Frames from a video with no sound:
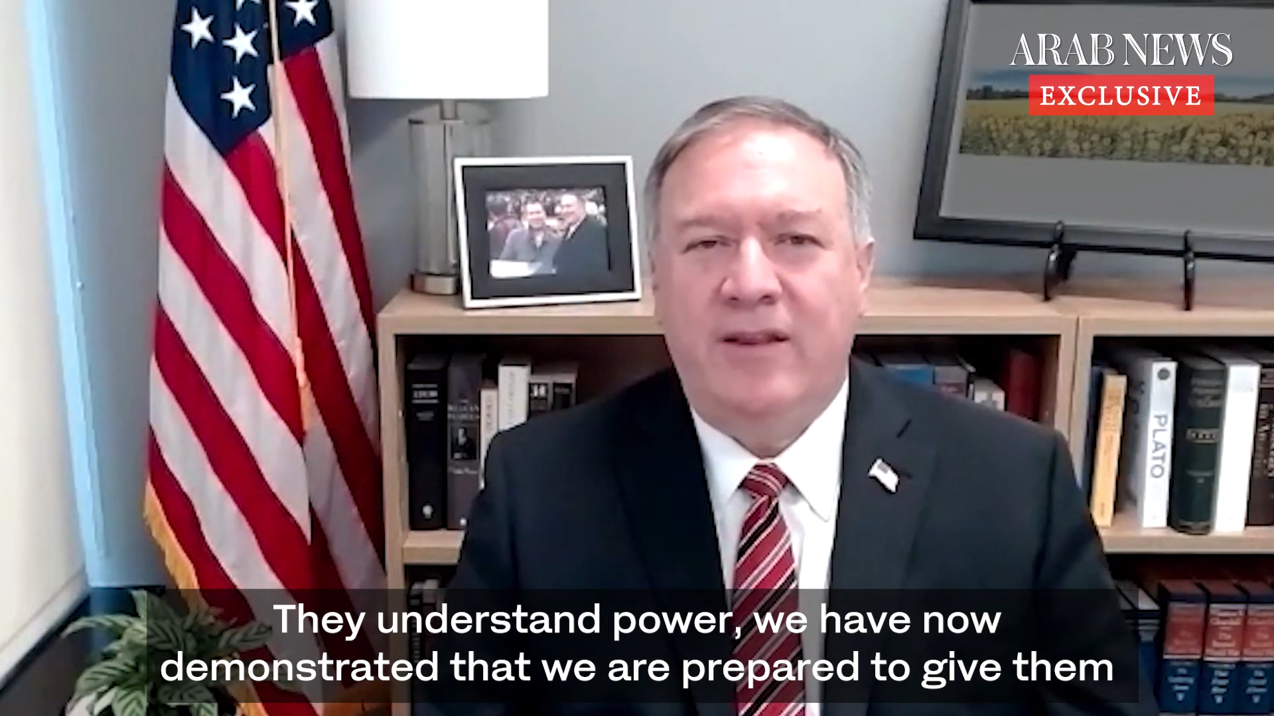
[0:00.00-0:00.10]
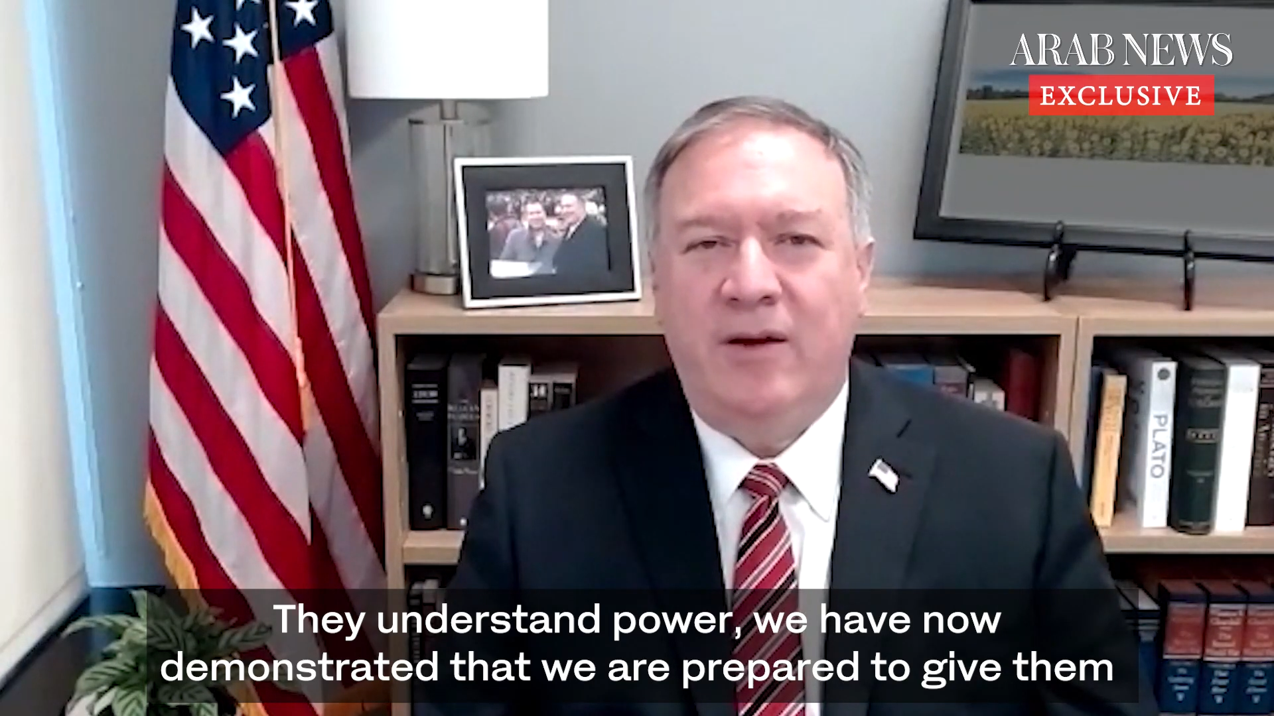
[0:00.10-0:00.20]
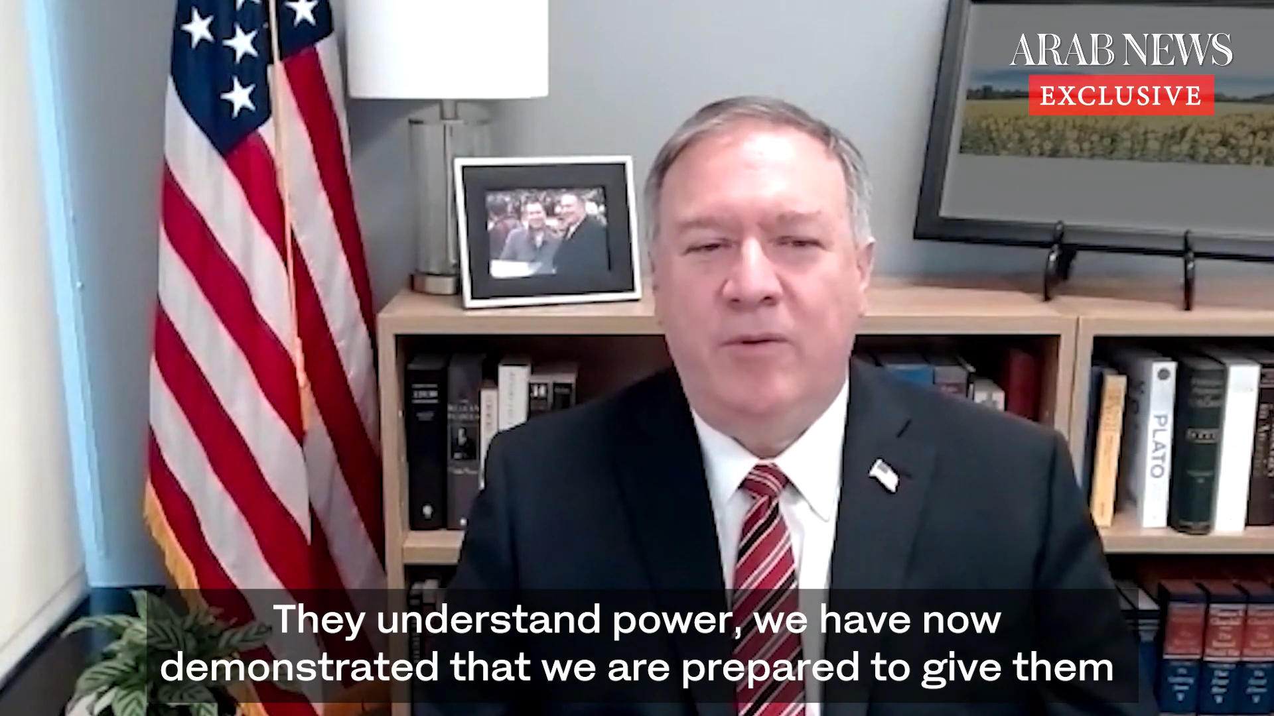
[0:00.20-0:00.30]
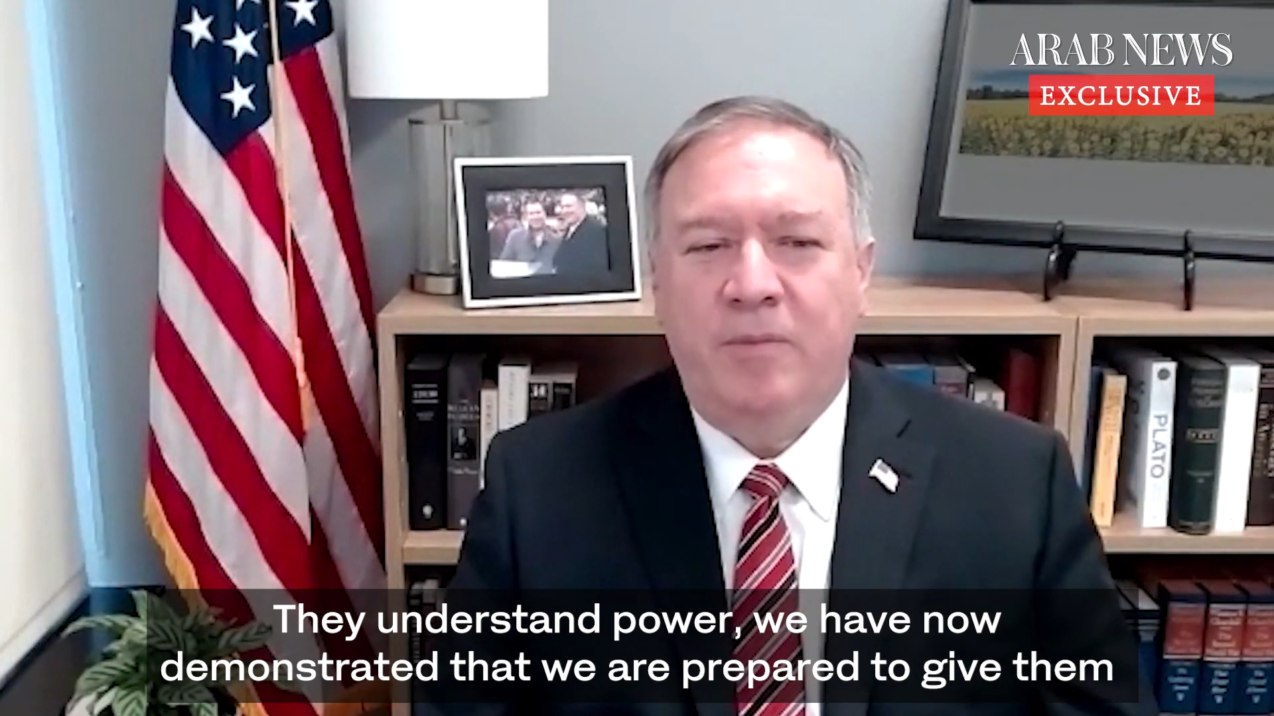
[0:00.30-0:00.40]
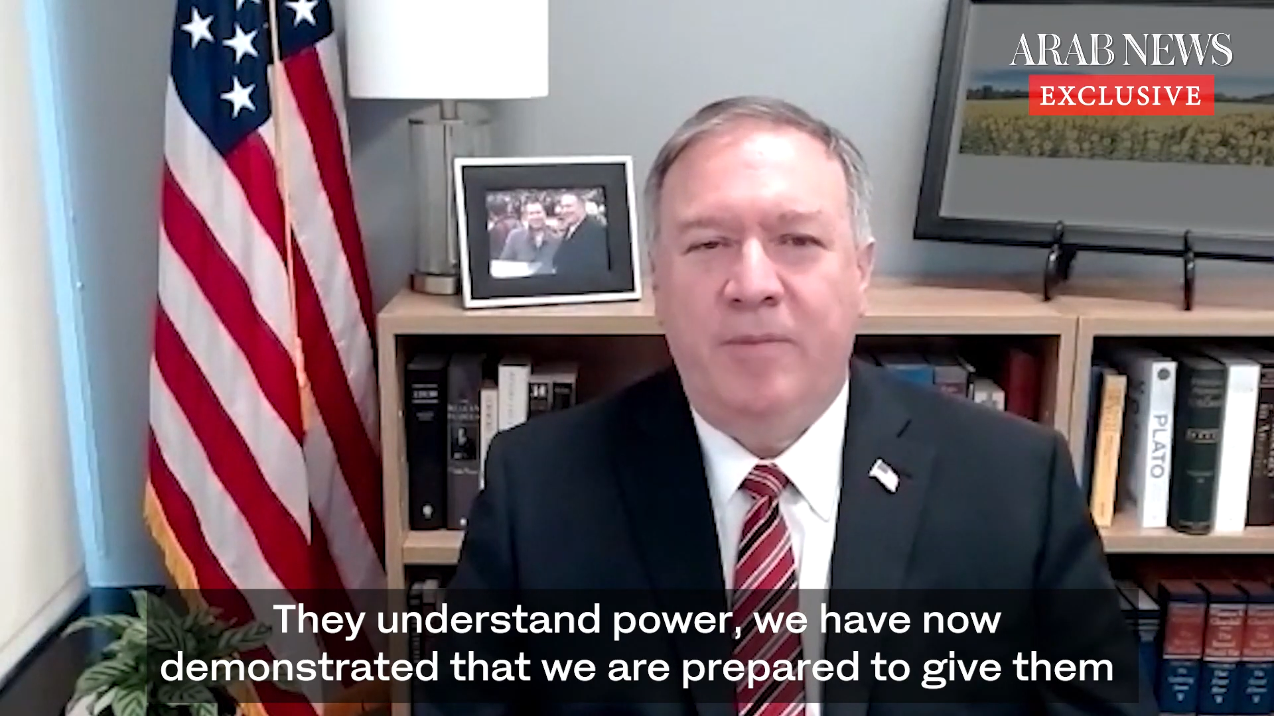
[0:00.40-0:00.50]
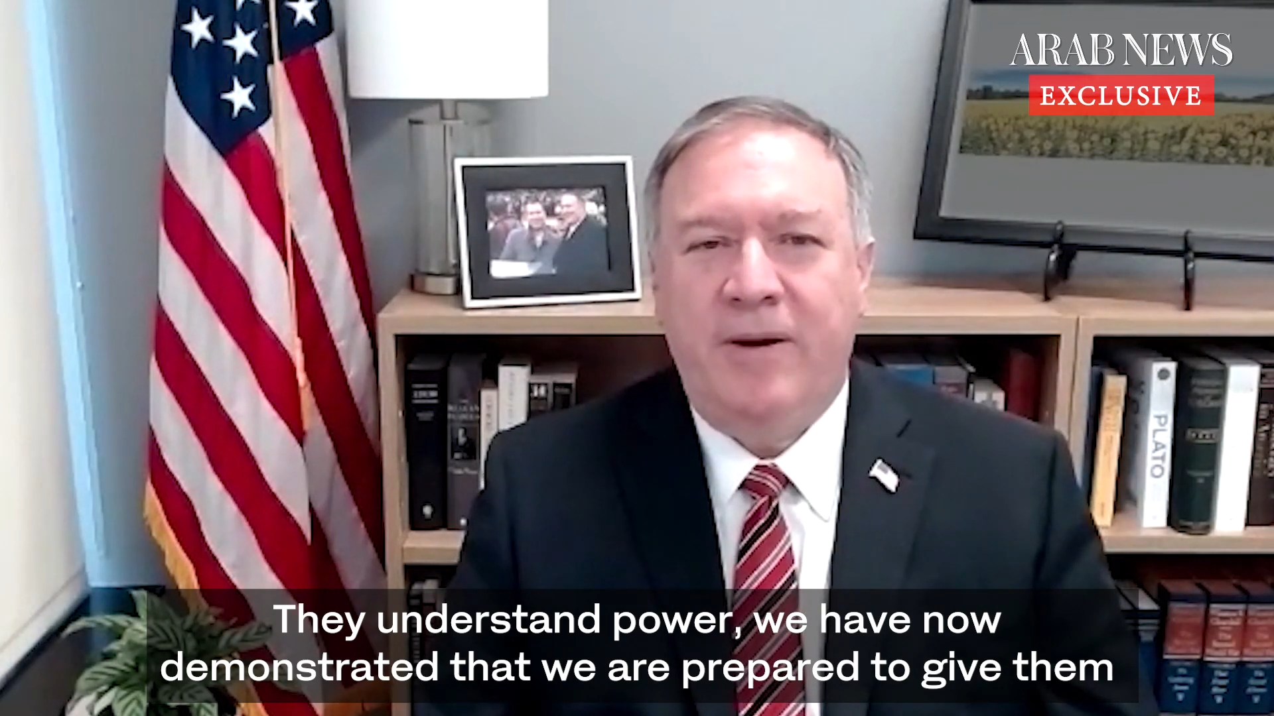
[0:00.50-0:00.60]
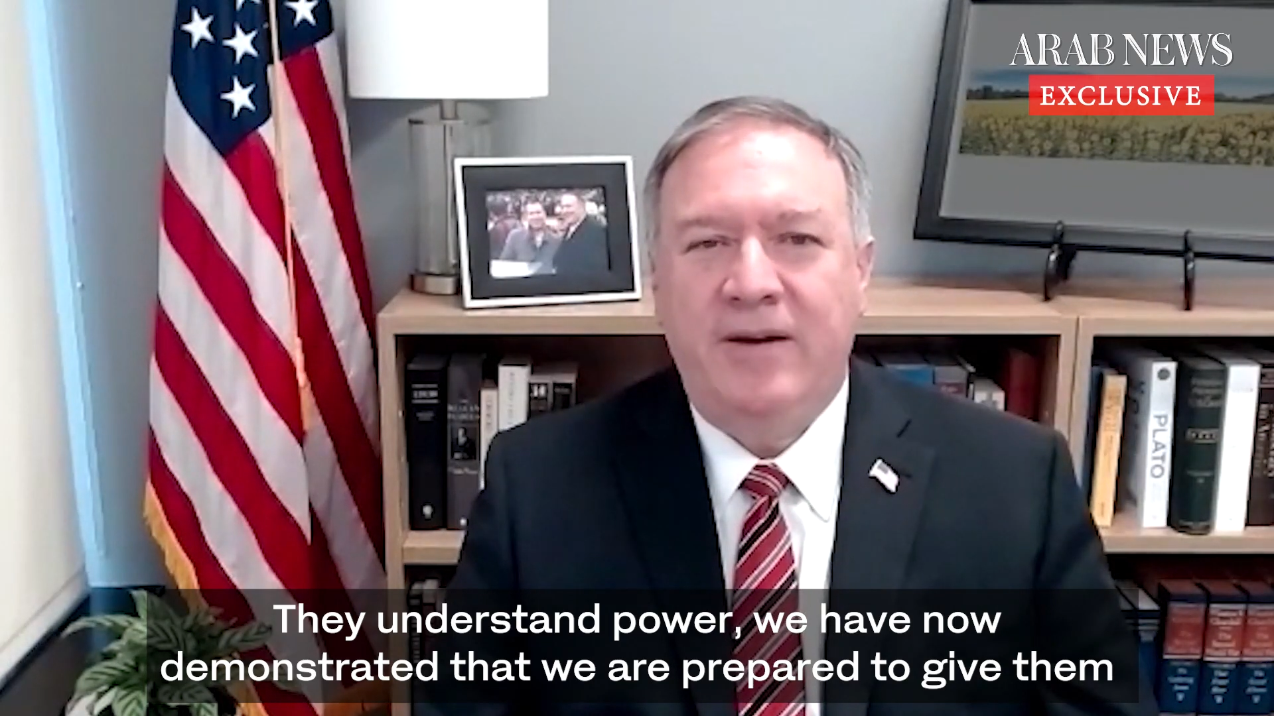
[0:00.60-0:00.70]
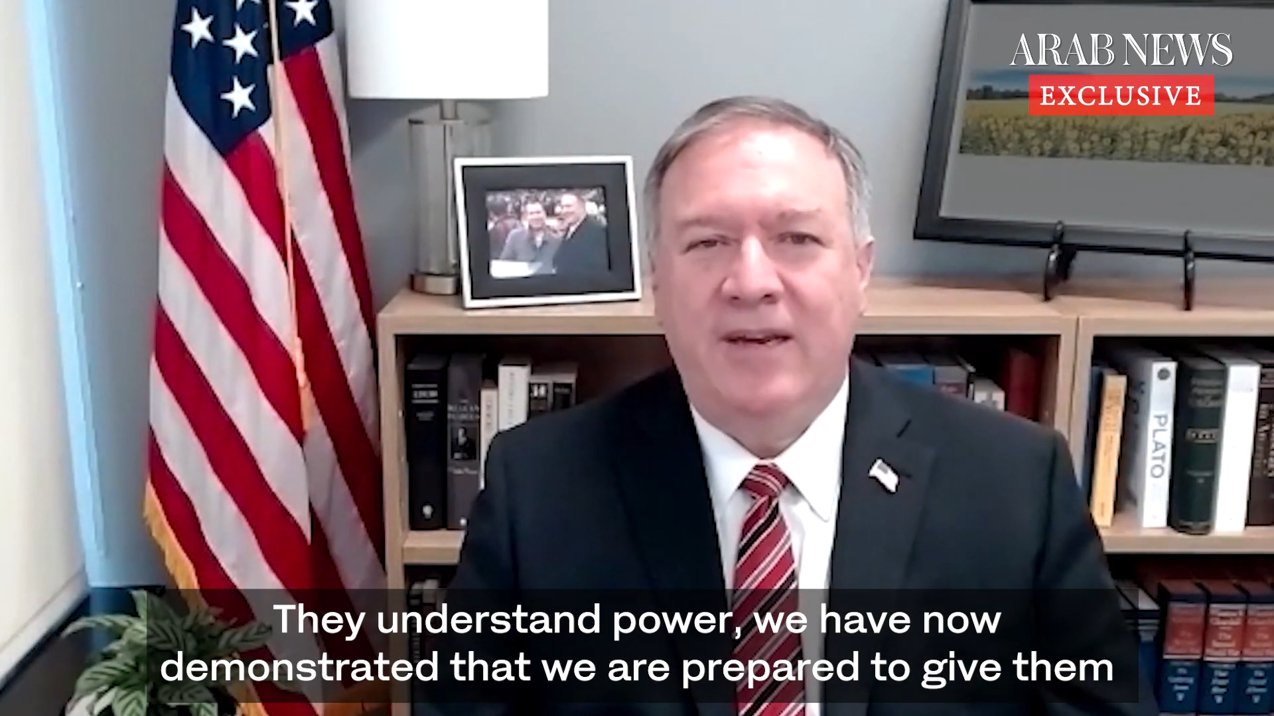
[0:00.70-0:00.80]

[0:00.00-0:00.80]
that we're prepared